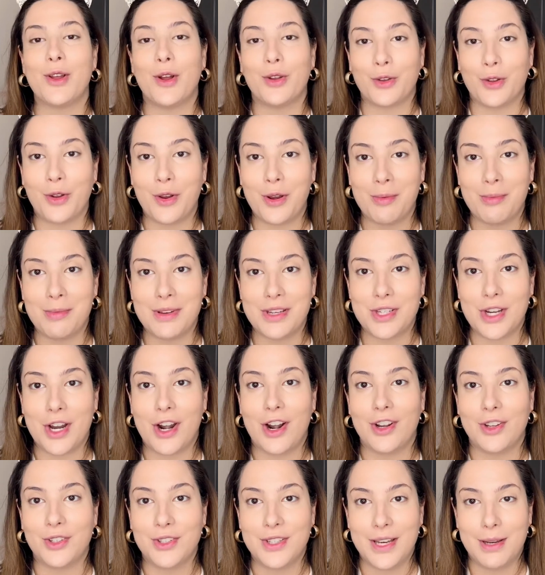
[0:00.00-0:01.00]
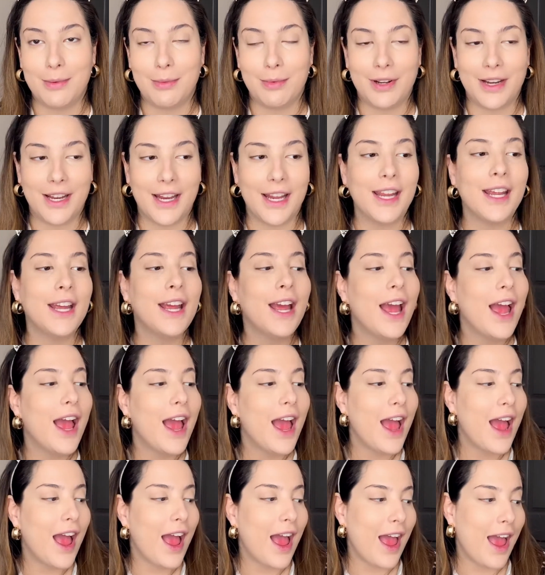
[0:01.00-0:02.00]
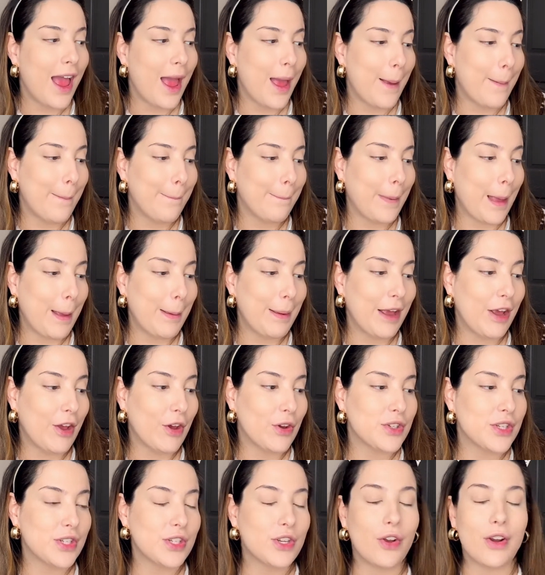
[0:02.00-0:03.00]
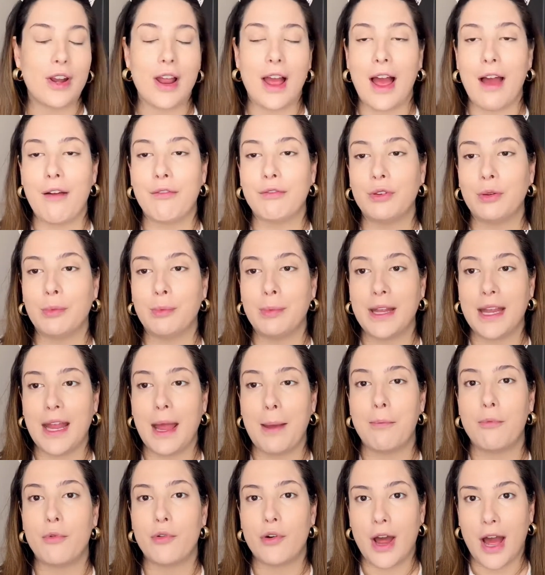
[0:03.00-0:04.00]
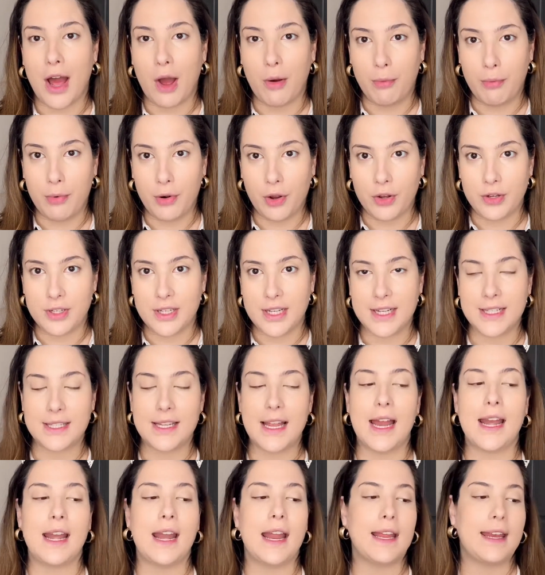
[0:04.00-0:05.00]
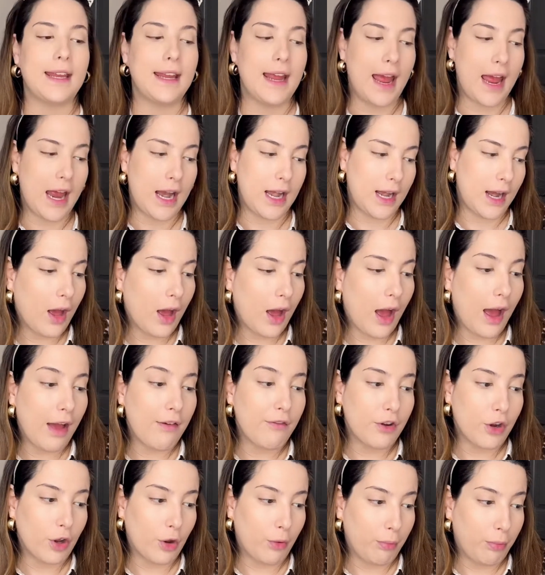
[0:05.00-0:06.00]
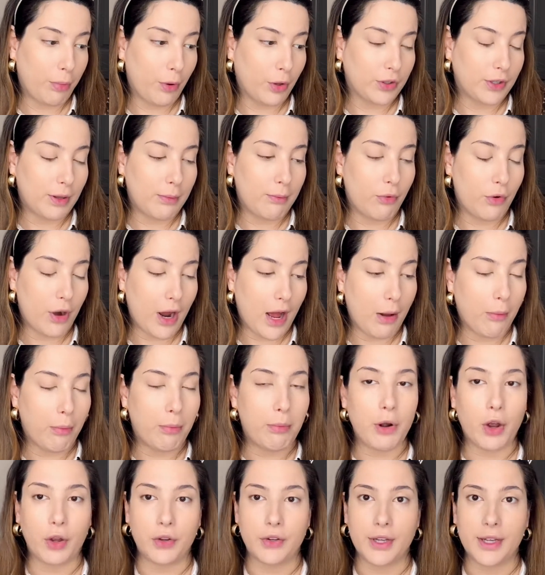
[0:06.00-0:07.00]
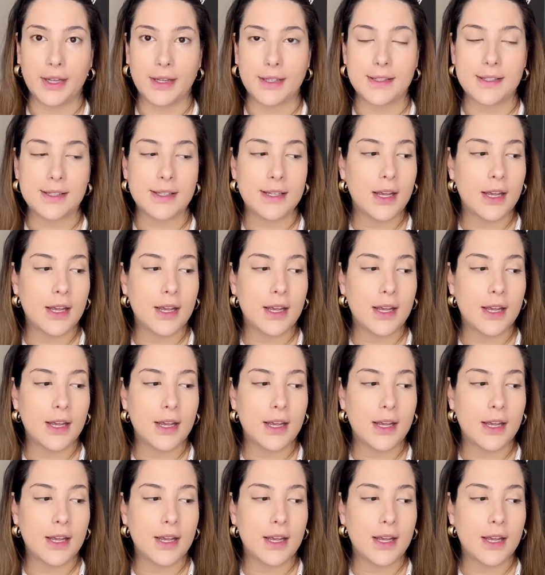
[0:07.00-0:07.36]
gonna be Charlotte Tilbury, because it's gonna have to be a brow product, and again I've not bought a brow product.